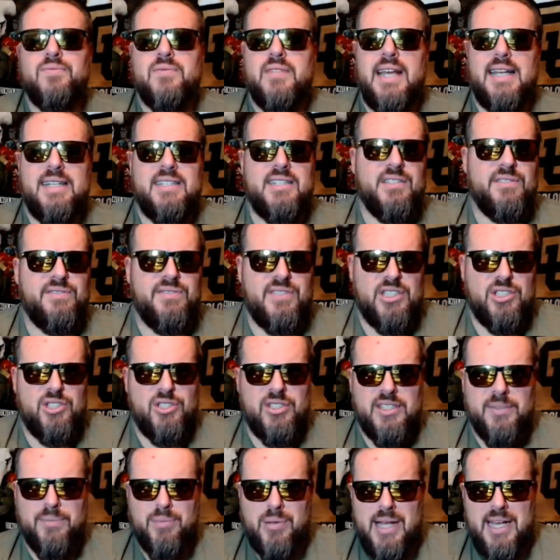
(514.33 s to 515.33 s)
That
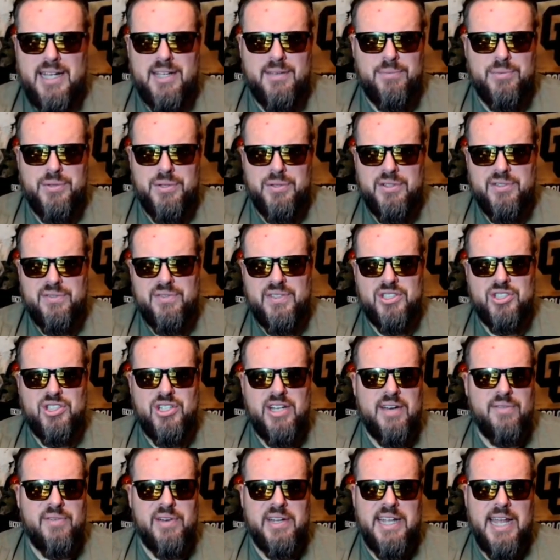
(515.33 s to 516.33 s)
division, the black and blue
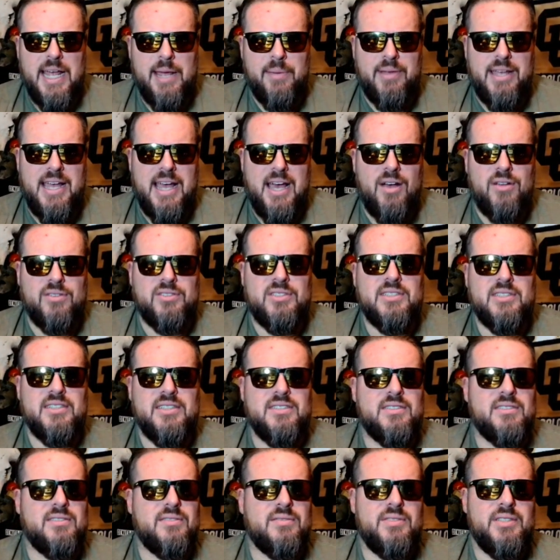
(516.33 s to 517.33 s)
division, every game counts
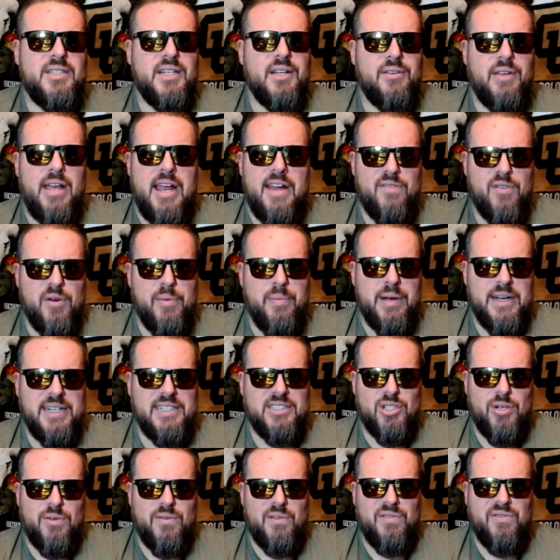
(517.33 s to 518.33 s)
as,
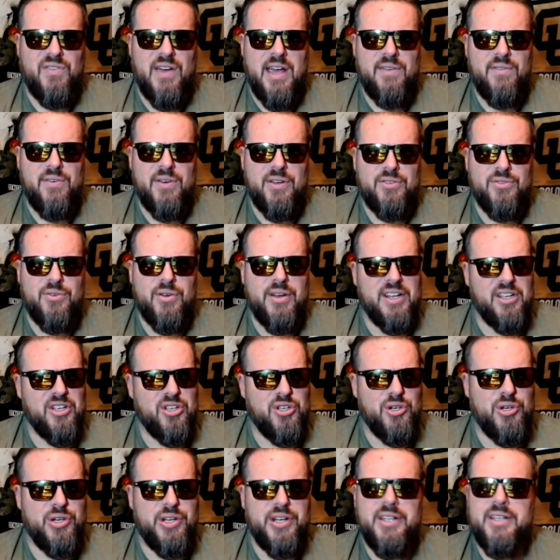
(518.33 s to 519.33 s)
everybody's over 500 and
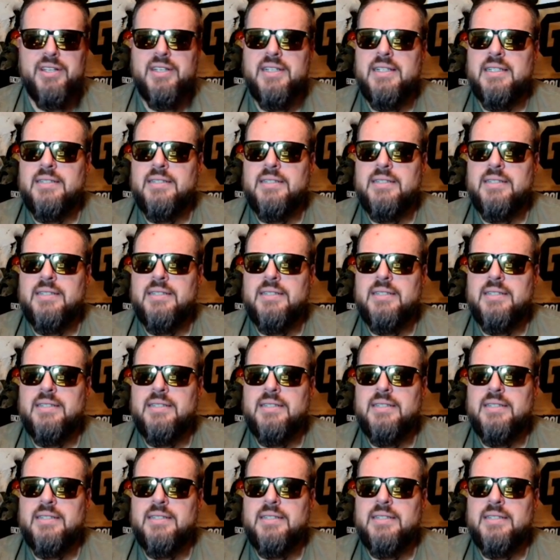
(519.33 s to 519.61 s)
good.